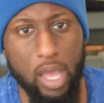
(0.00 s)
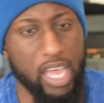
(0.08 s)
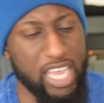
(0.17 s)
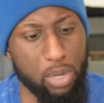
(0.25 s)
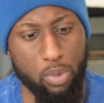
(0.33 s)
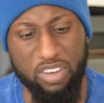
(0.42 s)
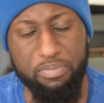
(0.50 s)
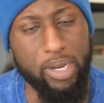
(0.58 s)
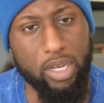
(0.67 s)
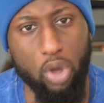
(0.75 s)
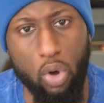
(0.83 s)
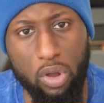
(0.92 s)
He would have been
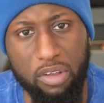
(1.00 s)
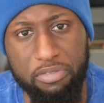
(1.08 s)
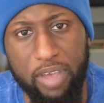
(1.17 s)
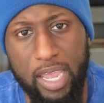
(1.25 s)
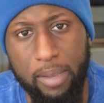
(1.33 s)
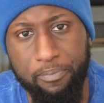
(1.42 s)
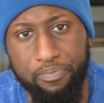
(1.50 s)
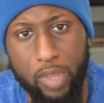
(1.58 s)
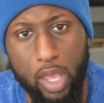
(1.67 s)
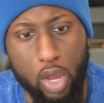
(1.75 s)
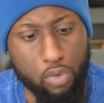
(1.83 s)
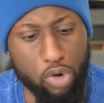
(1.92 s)
in the Hall of Fame,
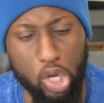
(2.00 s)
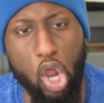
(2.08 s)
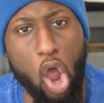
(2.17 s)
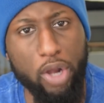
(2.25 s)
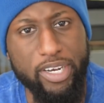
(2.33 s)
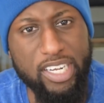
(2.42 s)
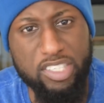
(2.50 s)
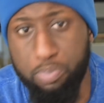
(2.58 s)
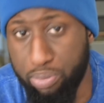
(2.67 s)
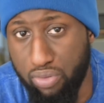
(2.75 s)
regarded as